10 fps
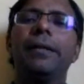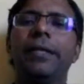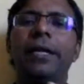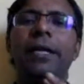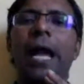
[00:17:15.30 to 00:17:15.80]

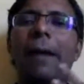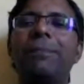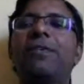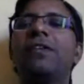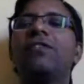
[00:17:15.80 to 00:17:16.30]
the
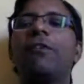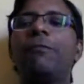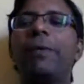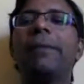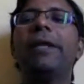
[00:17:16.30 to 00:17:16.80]
absence
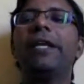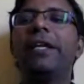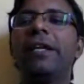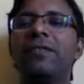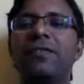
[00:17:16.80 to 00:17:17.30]
of primary
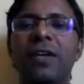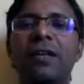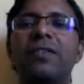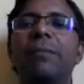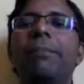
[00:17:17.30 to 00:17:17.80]
keys
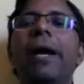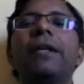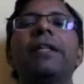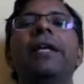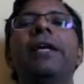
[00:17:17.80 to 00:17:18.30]
does
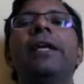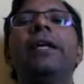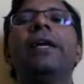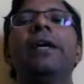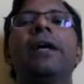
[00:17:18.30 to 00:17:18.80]
impact the